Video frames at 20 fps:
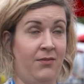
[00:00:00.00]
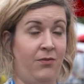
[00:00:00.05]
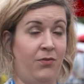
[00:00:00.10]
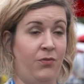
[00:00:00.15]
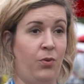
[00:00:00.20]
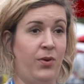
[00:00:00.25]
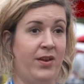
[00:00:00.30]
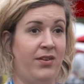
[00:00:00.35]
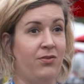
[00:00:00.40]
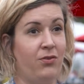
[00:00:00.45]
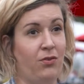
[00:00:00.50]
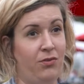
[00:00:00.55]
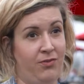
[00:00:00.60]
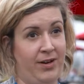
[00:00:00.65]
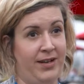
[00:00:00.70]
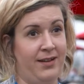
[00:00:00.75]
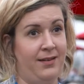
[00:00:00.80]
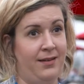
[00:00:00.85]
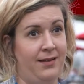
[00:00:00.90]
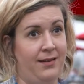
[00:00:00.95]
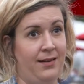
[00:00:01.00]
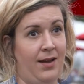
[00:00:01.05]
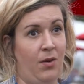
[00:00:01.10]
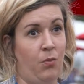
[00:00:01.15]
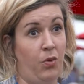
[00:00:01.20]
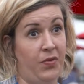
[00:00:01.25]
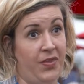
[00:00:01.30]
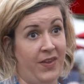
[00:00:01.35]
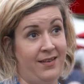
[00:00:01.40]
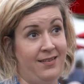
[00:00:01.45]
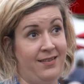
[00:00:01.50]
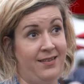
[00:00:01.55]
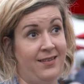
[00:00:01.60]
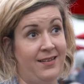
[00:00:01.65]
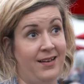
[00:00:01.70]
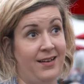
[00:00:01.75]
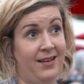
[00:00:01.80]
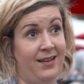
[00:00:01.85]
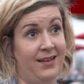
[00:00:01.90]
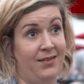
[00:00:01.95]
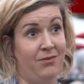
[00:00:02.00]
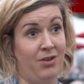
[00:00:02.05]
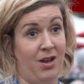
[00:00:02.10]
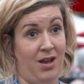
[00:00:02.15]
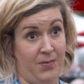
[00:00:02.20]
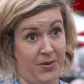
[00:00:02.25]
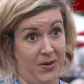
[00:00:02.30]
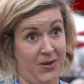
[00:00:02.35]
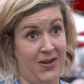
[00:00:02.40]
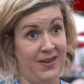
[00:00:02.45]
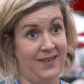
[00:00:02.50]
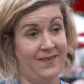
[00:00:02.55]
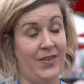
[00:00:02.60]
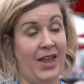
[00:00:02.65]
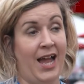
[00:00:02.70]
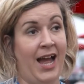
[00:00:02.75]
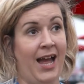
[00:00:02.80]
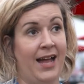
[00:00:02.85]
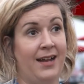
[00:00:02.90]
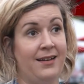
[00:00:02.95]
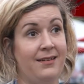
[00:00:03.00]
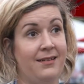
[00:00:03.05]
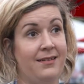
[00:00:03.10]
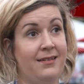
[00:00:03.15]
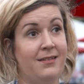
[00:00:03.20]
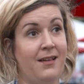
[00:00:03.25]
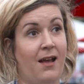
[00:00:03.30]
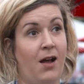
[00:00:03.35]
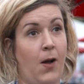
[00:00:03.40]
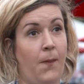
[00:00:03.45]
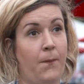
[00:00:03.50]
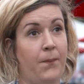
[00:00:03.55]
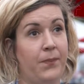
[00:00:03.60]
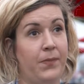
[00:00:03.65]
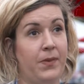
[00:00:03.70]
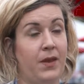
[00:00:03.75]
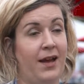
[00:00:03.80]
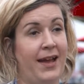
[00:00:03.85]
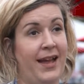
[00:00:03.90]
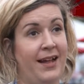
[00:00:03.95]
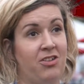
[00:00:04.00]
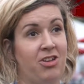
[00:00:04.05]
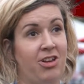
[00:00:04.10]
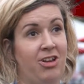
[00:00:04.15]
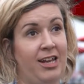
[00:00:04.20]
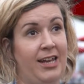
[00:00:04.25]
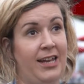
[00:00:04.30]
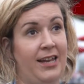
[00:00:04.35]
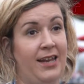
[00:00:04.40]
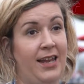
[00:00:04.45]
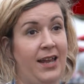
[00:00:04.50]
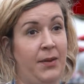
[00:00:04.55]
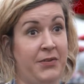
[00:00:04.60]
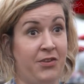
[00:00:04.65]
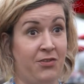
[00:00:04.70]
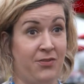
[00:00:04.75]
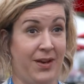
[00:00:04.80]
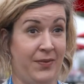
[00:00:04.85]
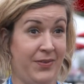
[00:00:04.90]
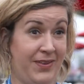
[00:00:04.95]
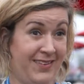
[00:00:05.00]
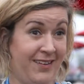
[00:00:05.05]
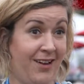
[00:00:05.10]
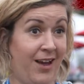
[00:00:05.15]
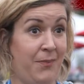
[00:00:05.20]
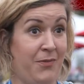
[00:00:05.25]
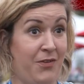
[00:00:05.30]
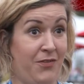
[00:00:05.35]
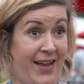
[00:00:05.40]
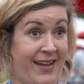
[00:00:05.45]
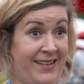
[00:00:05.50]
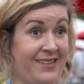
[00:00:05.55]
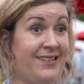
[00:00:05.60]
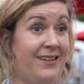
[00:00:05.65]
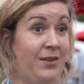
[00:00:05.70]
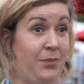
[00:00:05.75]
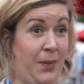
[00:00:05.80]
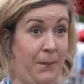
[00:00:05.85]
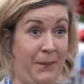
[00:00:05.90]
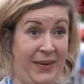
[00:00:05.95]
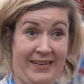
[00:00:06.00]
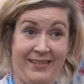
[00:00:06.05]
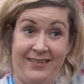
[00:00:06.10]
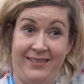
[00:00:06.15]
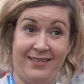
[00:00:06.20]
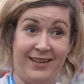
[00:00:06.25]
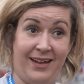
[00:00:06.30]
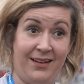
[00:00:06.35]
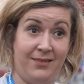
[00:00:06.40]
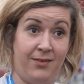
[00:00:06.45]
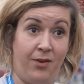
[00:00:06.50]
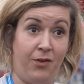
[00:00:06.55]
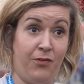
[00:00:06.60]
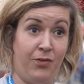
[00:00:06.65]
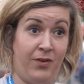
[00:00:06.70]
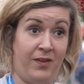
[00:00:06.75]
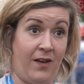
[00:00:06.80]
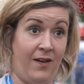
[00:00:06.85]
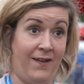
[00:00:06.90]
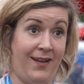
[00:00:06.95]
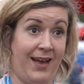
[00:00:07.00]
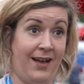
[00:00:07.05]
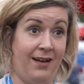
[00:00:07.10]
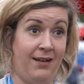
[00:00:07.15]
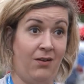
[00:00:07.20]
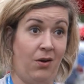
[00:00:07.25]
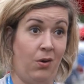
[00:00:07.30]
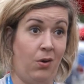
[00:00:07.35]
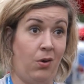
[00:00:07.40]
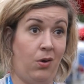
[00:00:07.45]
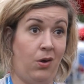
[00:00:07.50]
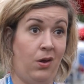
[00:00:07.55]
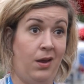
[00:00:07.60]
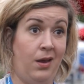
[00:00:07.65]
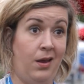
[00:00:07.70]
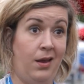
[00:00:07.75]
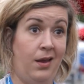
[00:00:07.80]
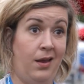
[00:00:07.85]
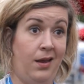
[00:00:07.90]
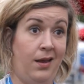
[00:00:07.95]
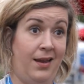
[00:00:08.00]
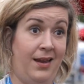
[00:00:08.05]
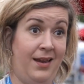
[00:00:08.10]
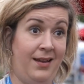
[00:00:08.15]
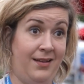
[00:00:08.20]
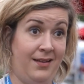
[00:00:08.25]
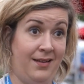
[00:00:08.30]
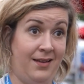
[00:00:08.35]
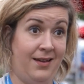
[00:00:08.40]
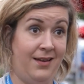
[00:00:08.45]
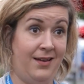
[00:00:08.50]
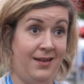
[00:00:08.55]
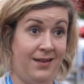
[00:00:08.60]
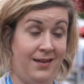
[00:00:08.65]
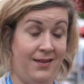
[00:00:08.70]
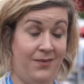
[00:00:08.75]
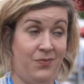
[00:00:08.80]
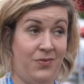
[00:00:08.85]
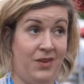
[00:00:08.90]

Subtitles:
always sort of written and wanted to write a book. And it was around the time of actually when Peaches Geldof was going out a lot in the